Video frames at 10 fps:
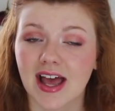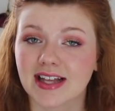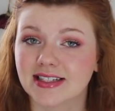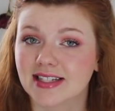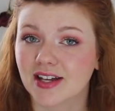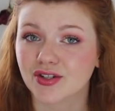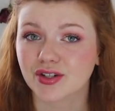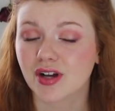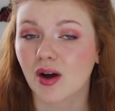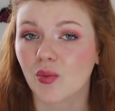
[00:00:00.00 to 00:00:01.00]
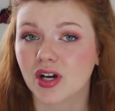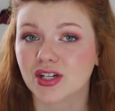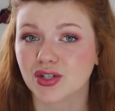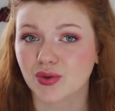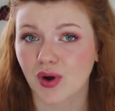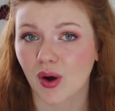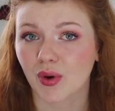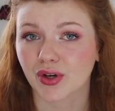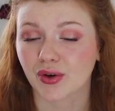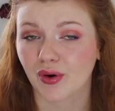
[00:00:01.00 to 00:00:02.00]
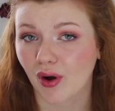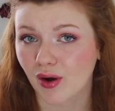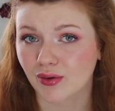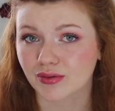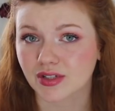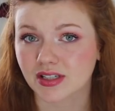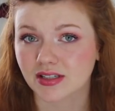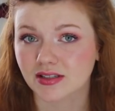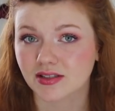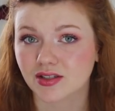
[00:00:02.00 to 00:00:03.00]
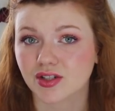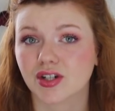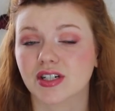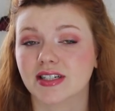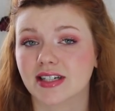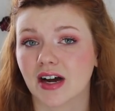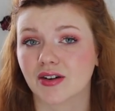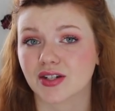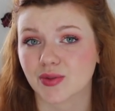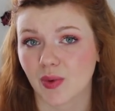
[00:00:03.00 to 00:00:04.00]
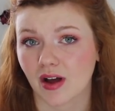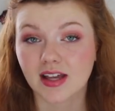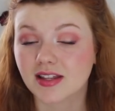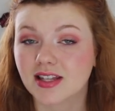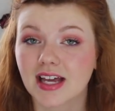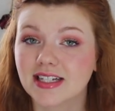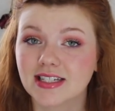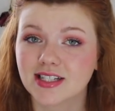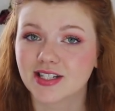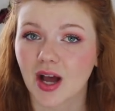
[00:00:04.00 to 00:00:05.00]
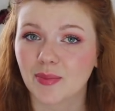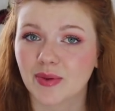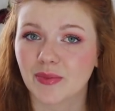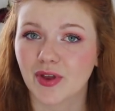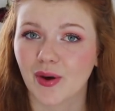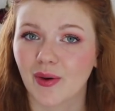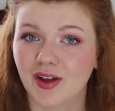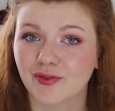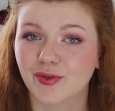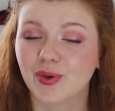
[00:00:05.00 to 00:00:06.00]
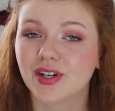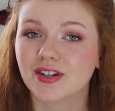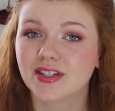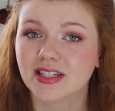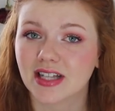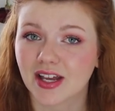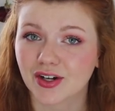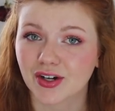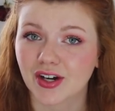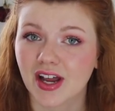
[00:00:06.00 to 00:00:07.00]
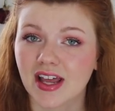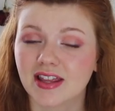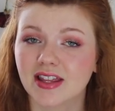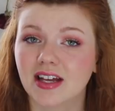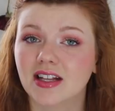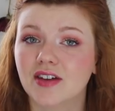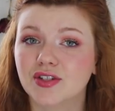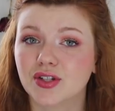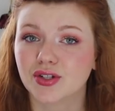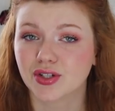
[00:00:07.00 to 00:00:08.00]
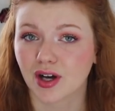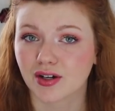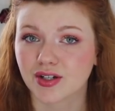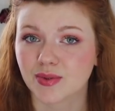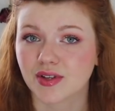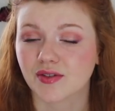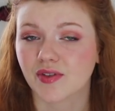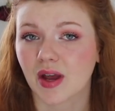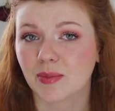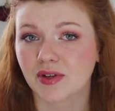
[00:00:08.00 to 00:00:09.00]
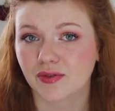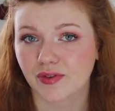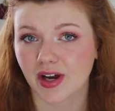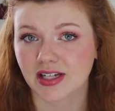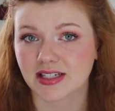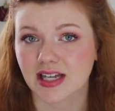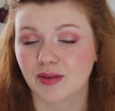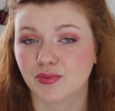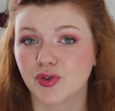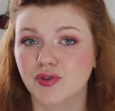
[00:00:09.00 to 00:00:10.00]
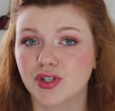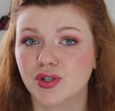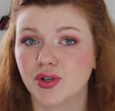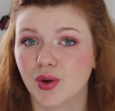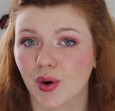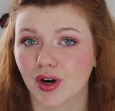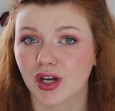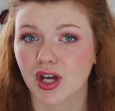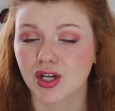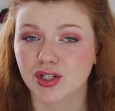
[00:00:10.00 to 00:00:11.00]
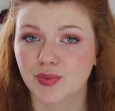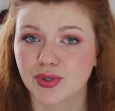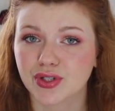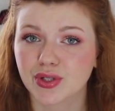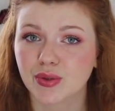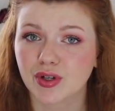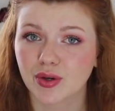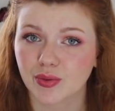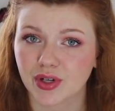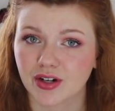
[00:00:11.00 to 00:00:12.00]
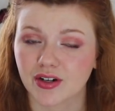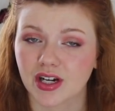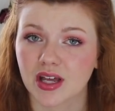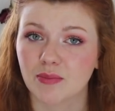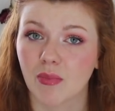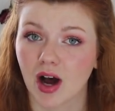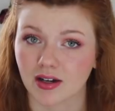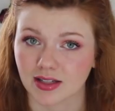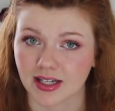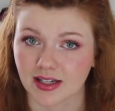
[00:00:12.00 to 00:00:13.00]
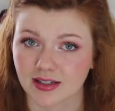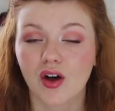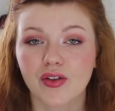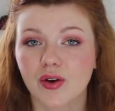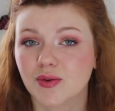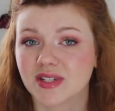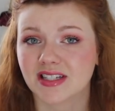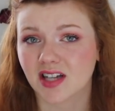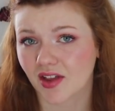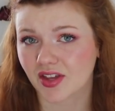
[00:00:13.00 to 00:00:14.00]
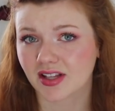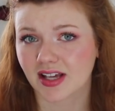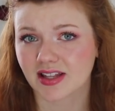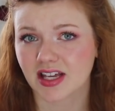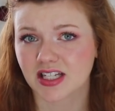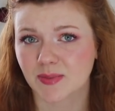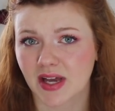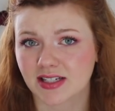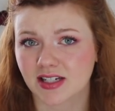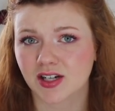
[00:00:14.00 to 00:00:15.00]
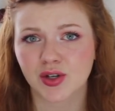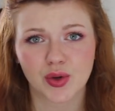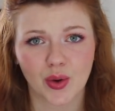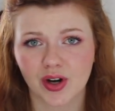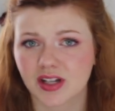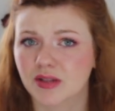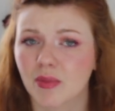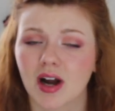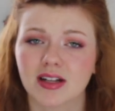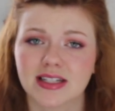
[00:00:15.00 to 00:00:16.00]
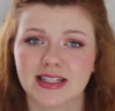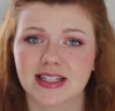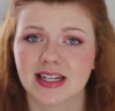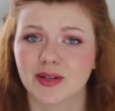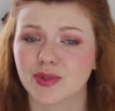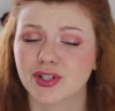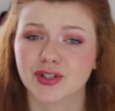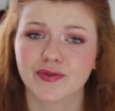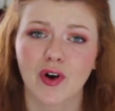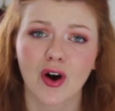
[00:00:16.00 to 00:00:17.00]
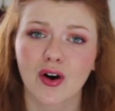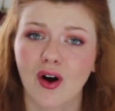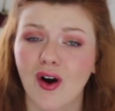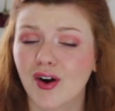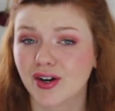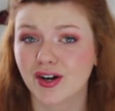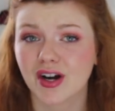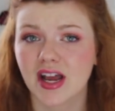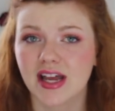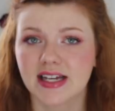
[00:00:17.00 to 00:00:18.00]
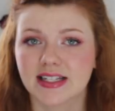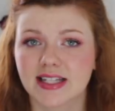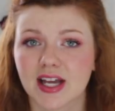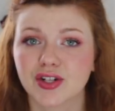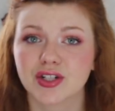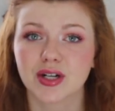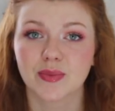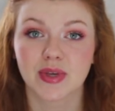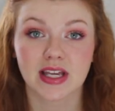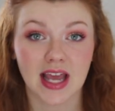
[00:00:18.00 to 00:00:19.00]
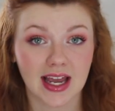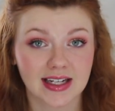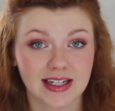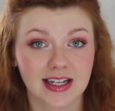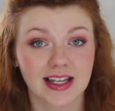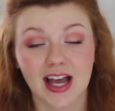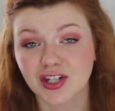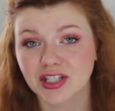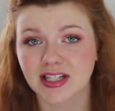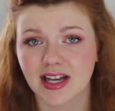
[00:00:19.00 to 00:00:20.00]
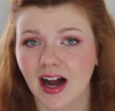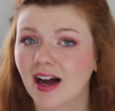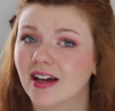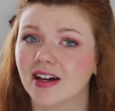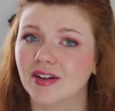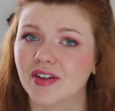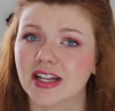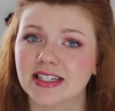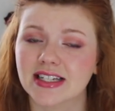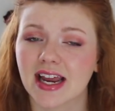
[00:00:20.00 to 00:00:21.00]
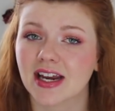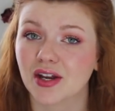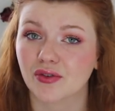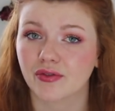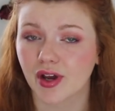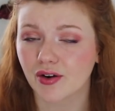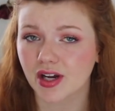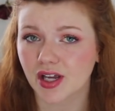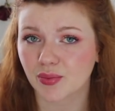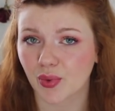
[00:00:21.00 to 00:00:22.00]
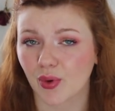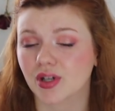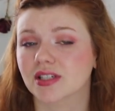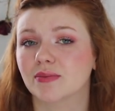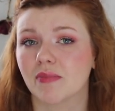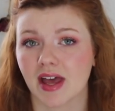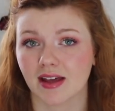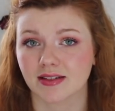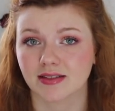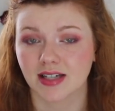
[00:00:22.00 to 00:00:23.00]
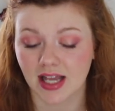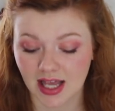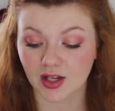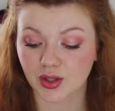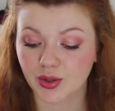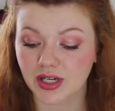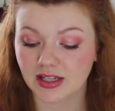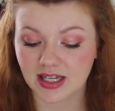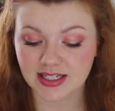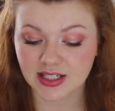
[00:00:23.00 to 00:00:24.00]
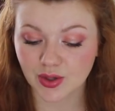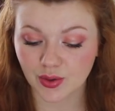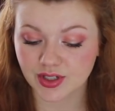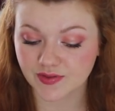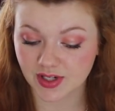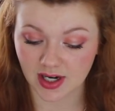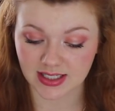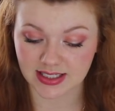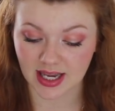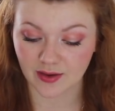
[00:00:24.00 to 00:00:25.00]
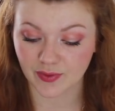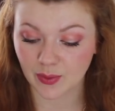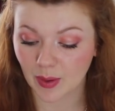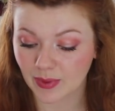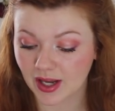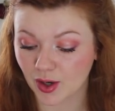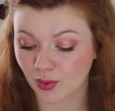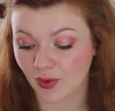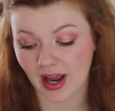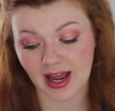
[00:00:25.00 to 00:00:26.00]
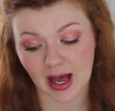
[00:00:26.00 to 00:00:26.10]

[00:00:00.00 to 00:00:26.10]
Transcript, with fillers: and Sandra, not wanting to go on her own, turned it down as well. That didn't stop them though, and four years later, they left their daughters with a family friend and moved to New York to pursue a career in modeling. Although it was nothing like they expected in New York in the modeling scene, it was far harder. Sandra began catching the eye of and dating very important men, including Lesley Gore's fiance, football player Ray